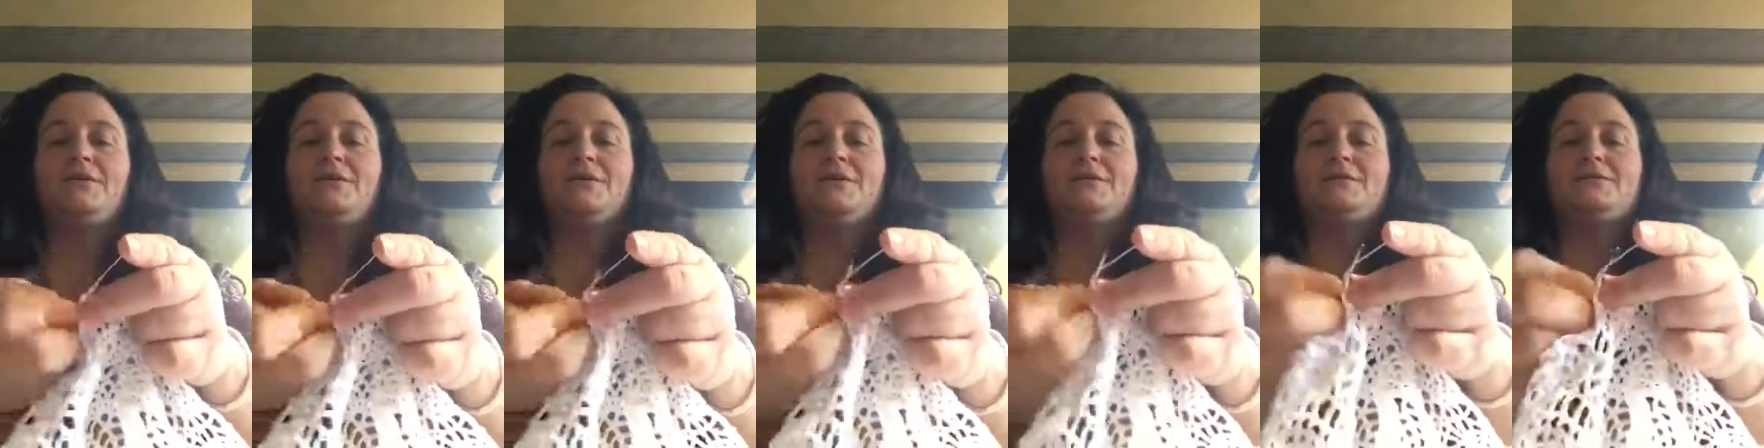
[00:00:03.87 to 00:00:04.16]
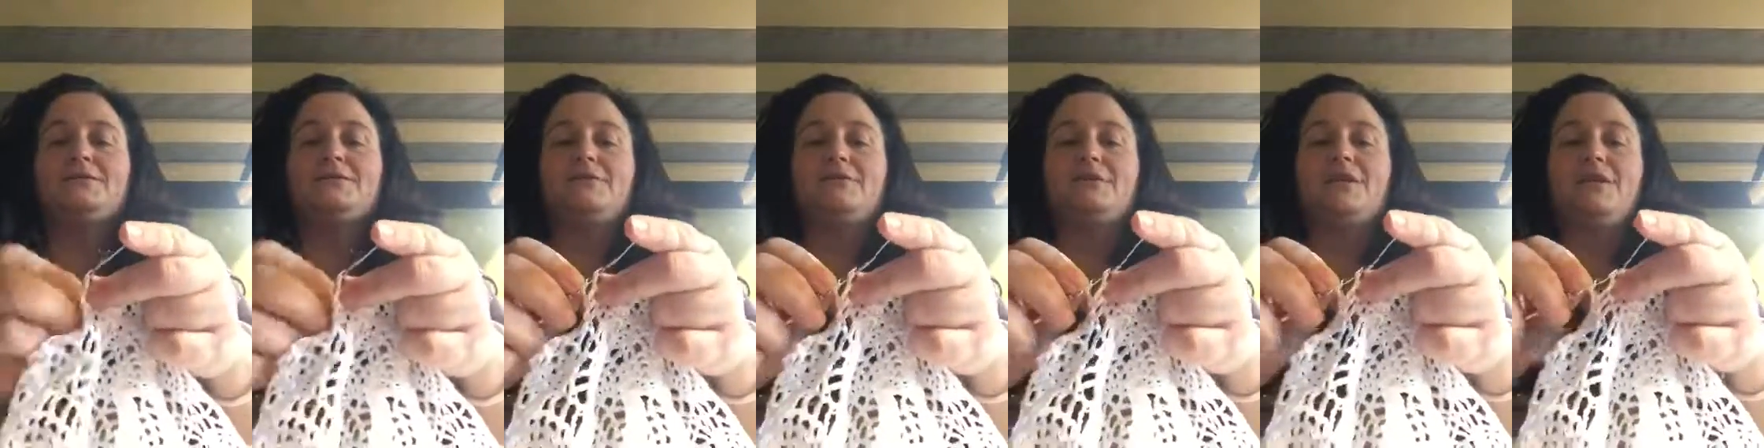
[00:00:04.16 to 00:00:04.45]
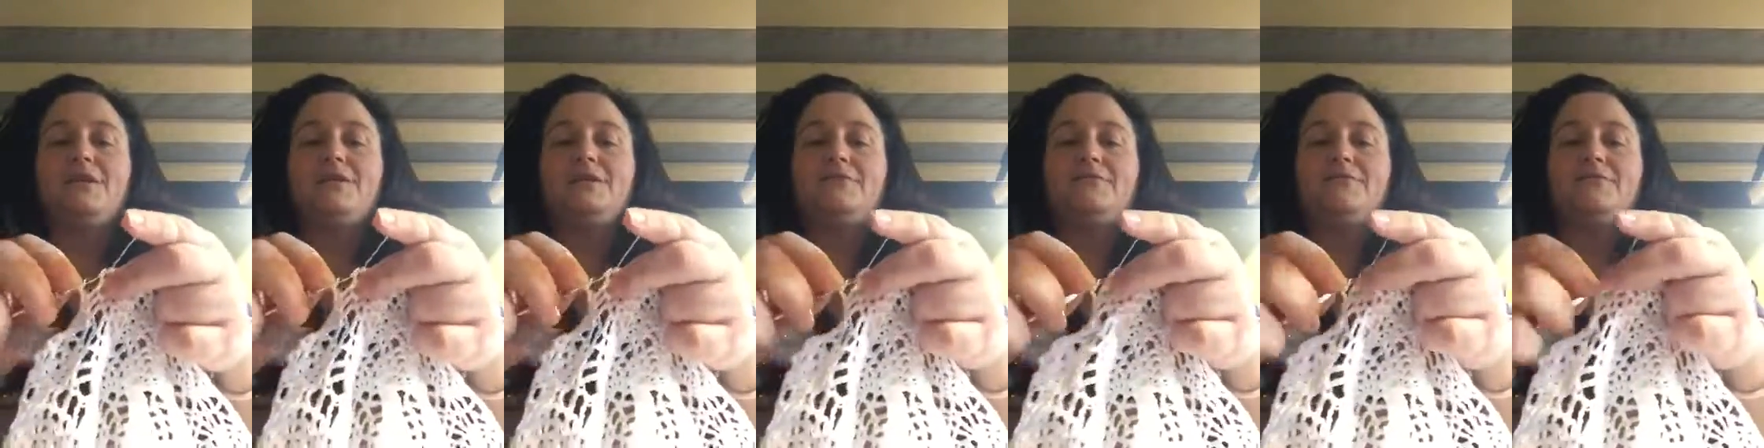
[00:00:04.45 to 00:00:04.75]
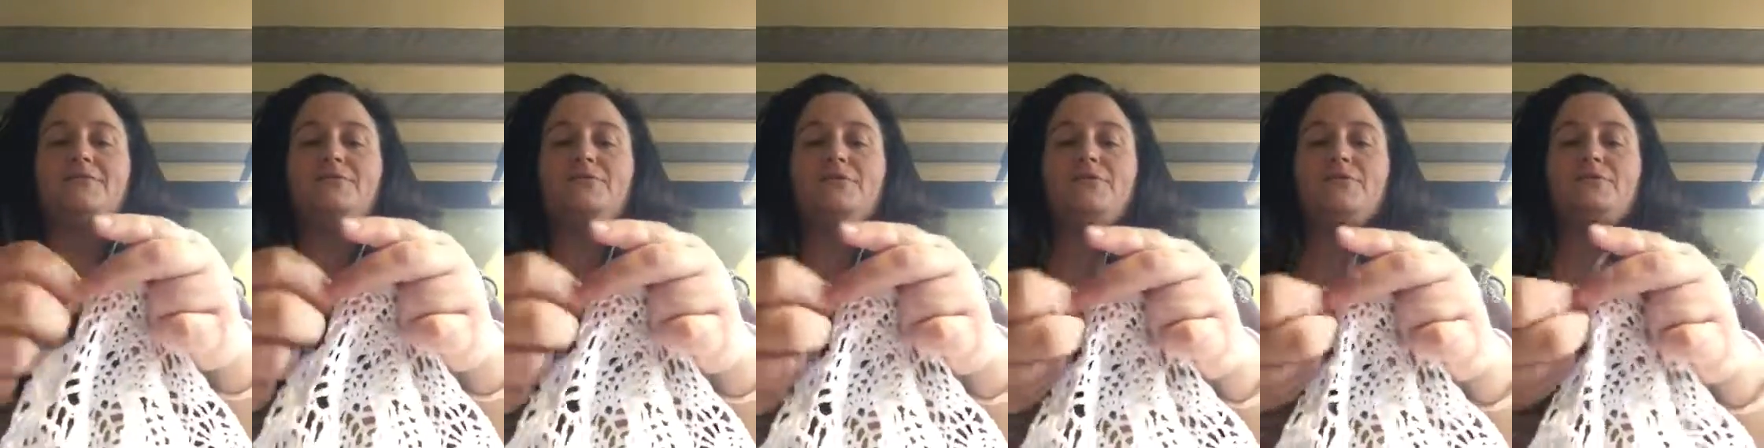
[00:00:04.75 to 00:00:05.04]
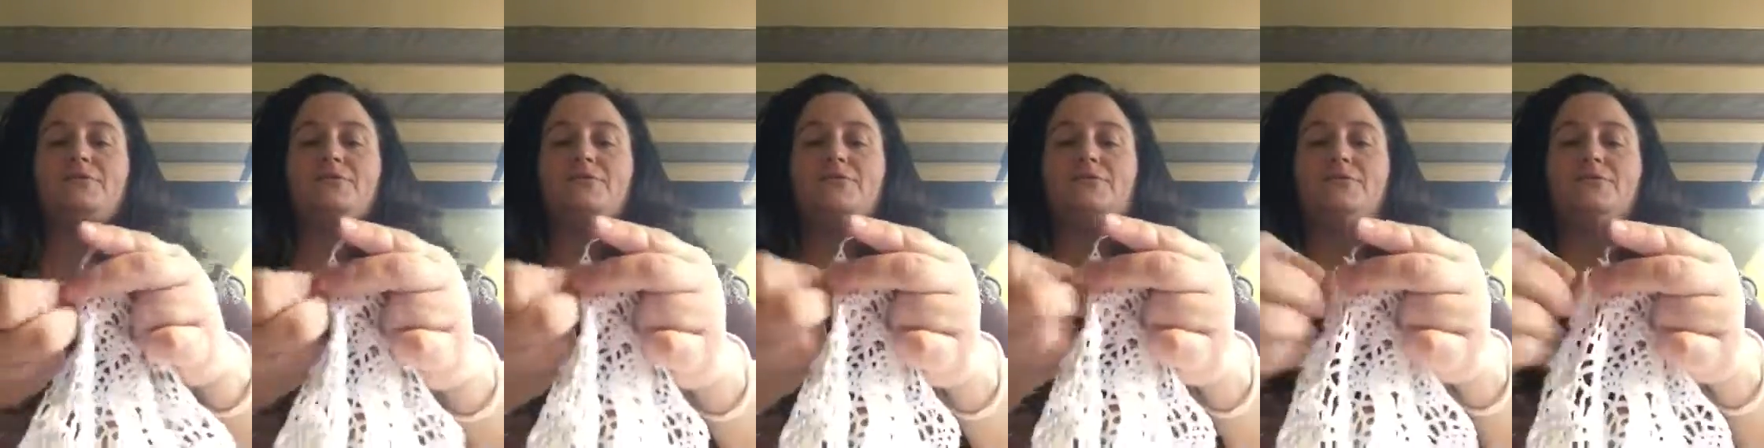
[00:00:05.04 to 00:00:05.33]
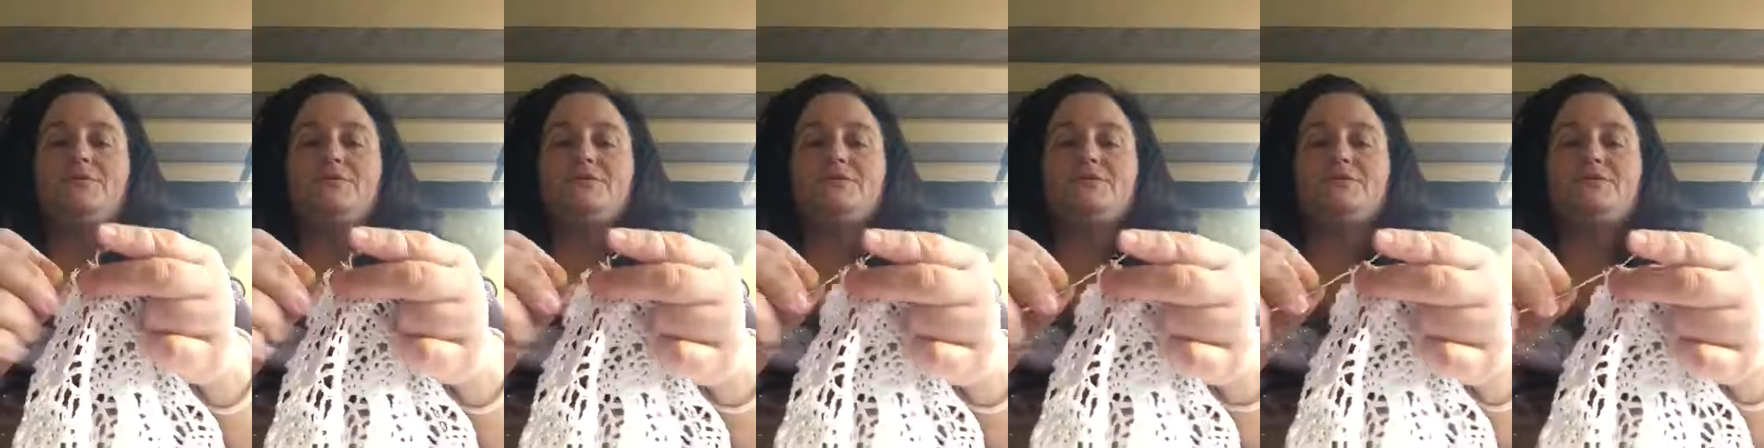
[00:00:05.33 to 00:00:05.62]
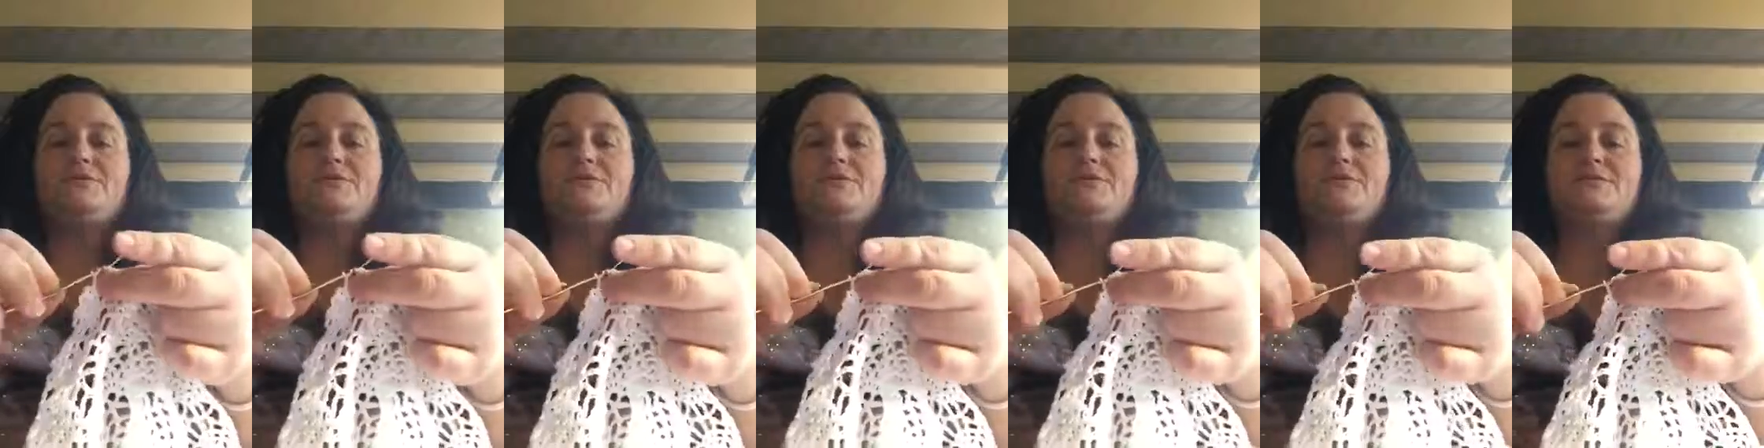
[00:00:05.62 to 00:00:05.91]
It's a lot of double
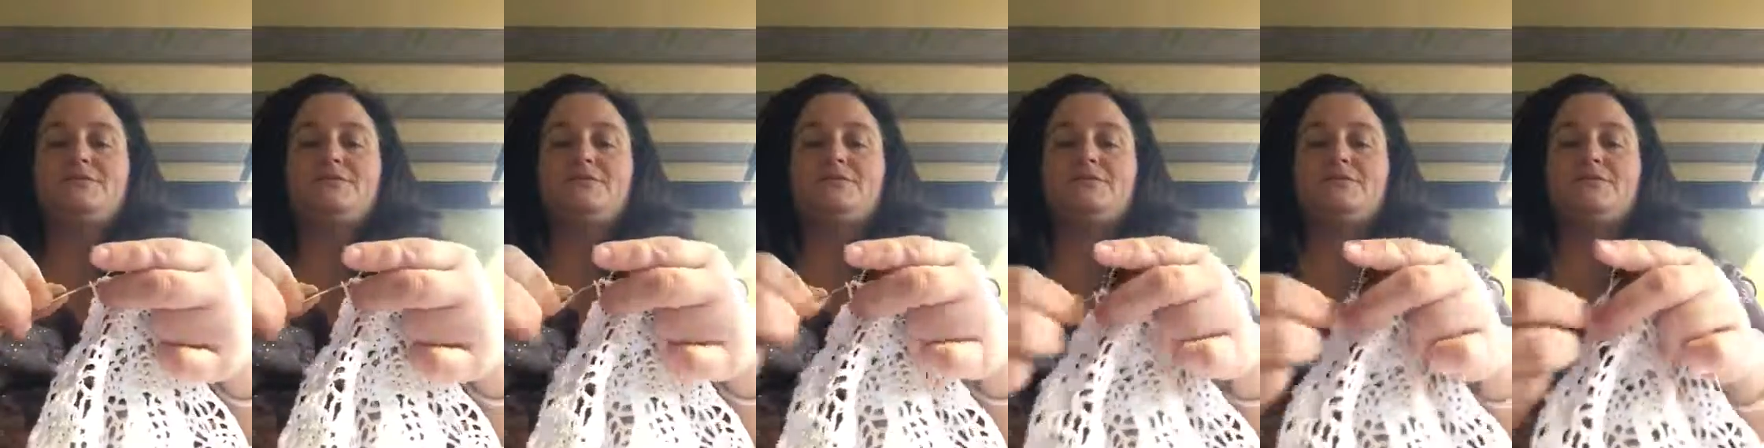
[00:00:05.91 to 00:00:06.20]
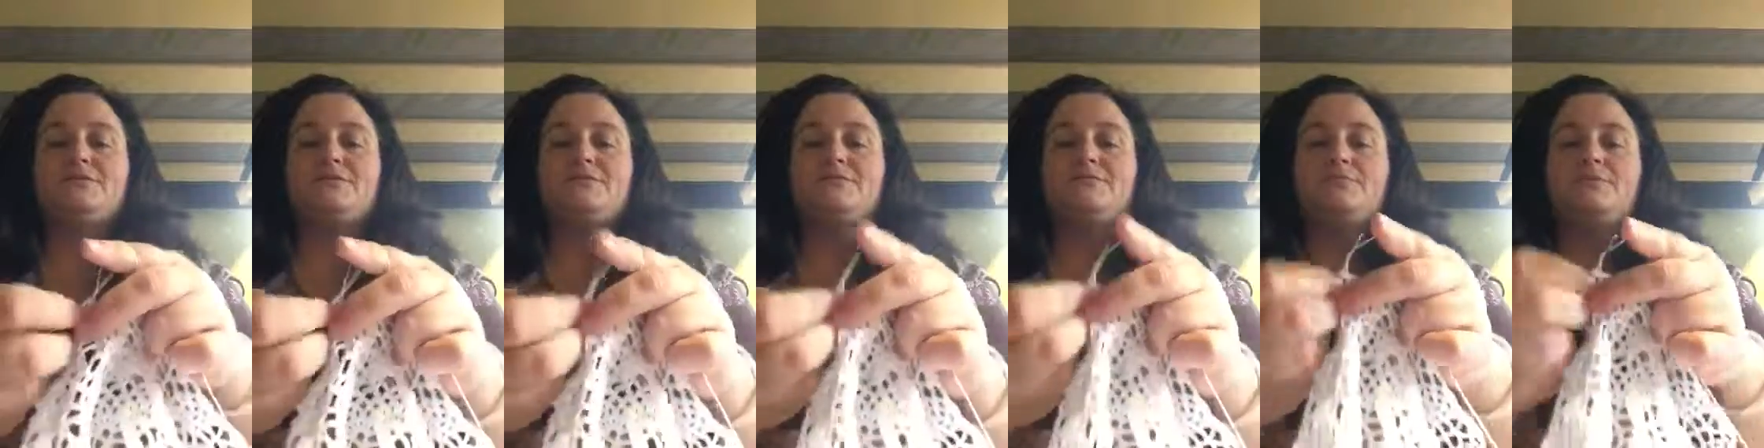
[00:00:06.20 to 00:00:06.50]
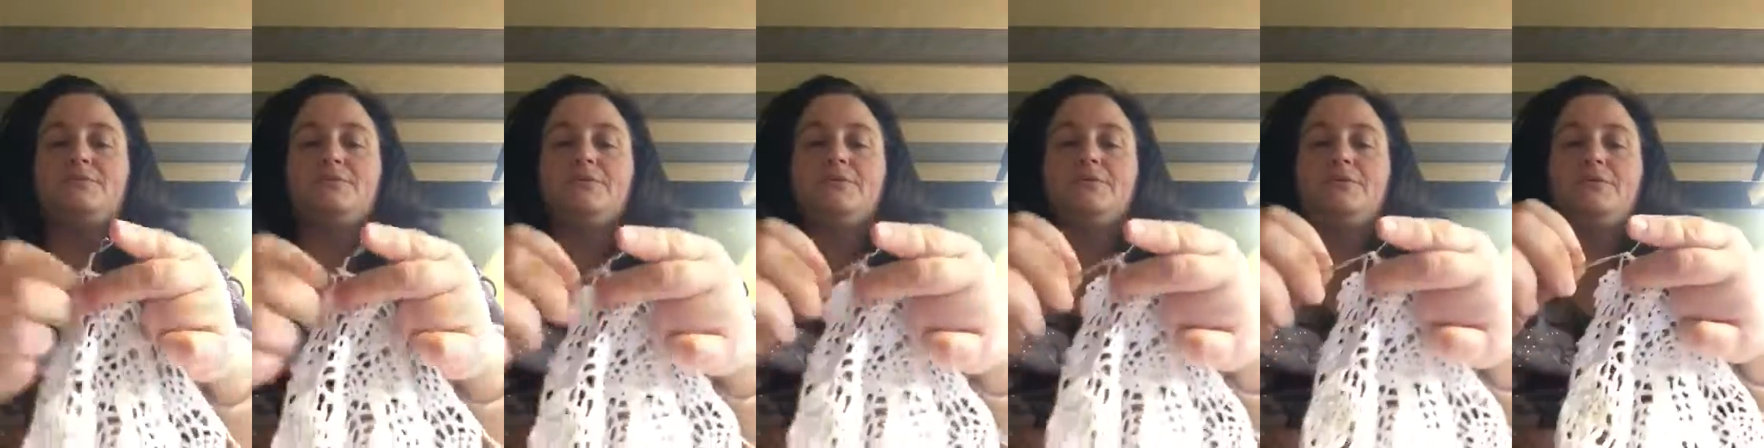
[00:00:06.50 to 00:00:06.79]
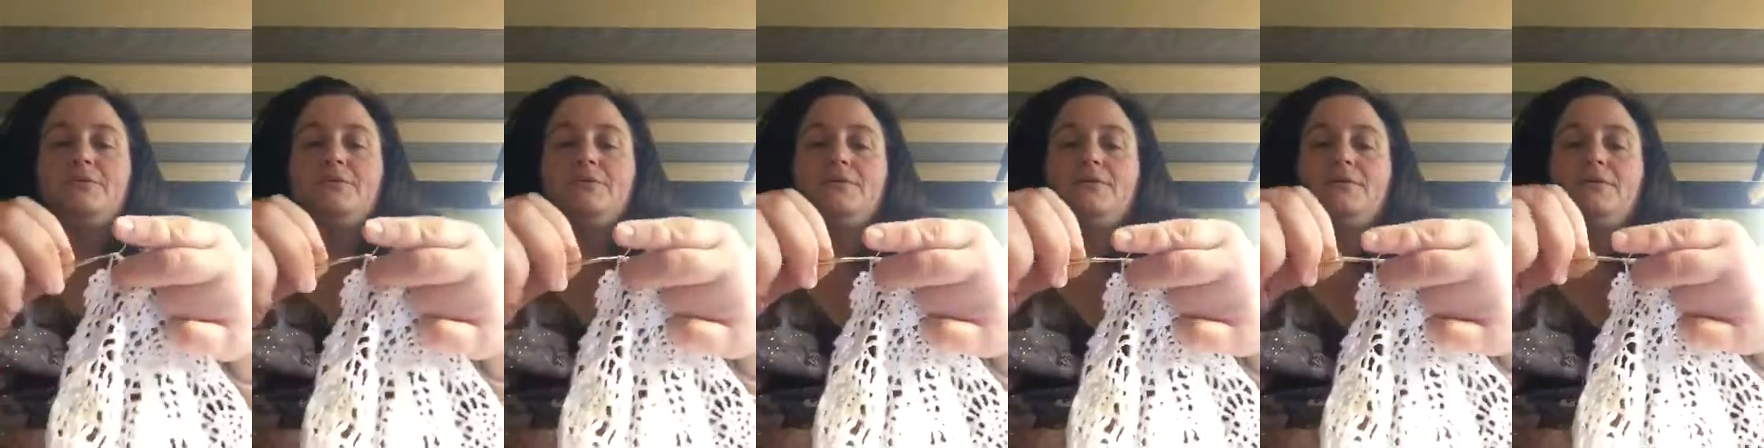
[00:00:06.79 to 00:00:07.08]
stitches, which is where